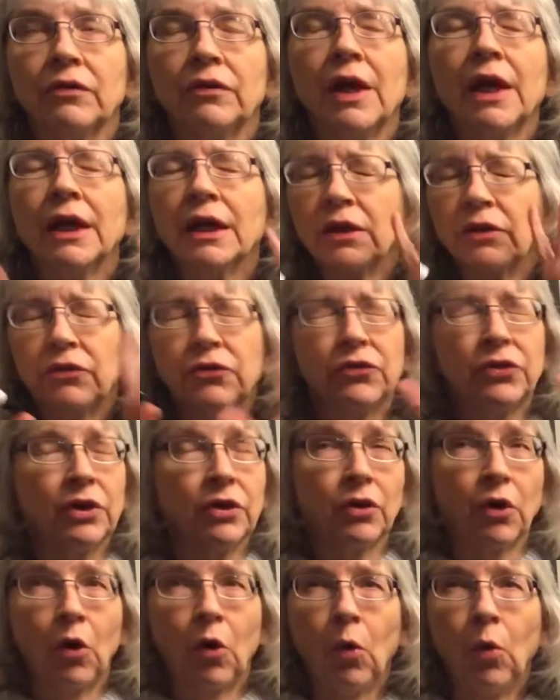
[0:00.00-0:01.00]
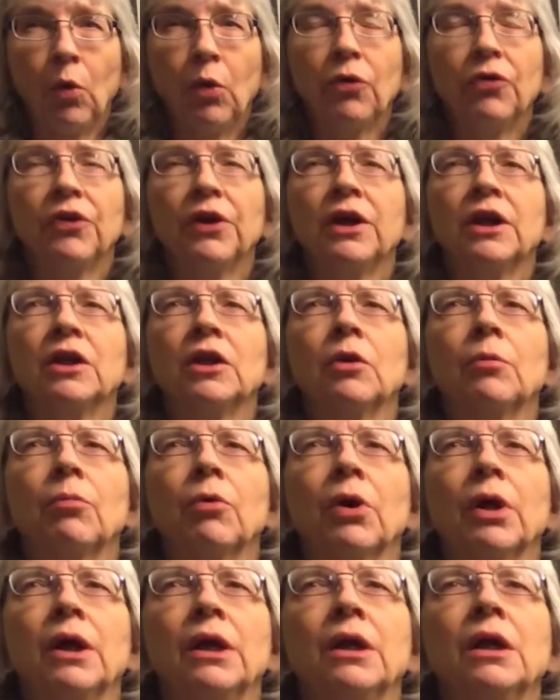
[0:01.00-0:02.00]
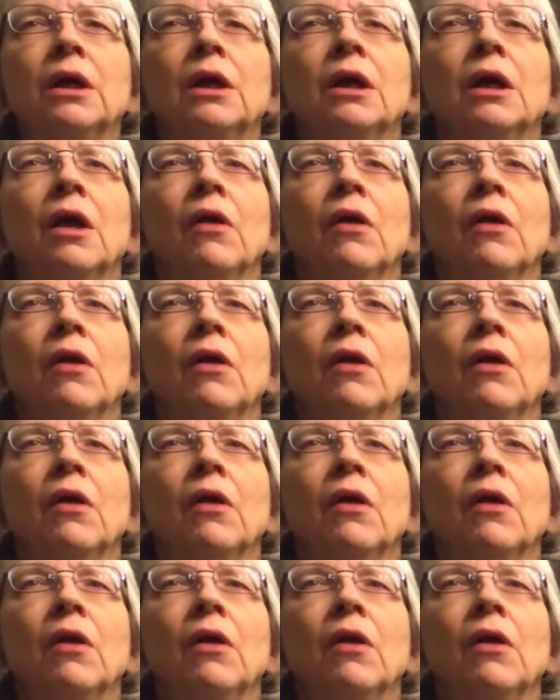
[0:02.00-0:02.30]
They can see the whole thing in their brain.